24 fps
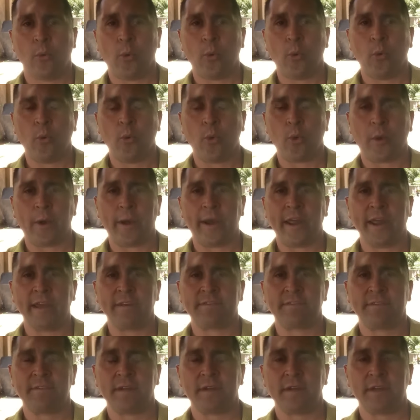Or
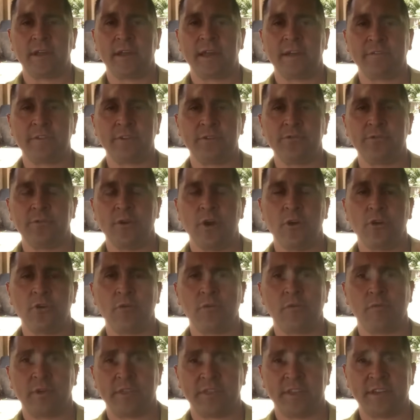if you
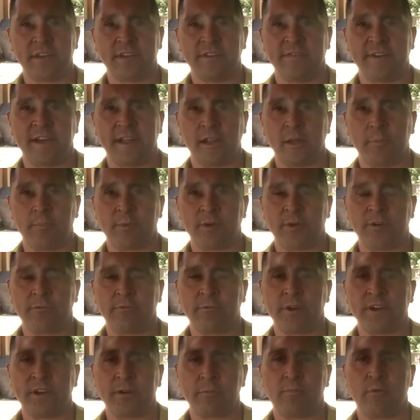own with a developer
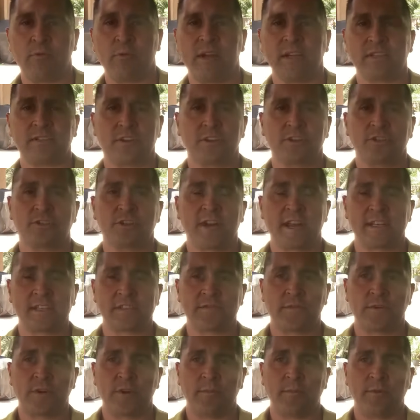where your points aren't
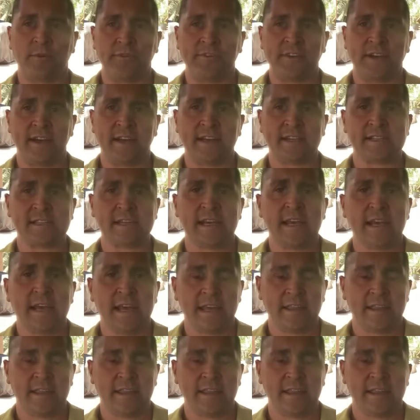transferable to us,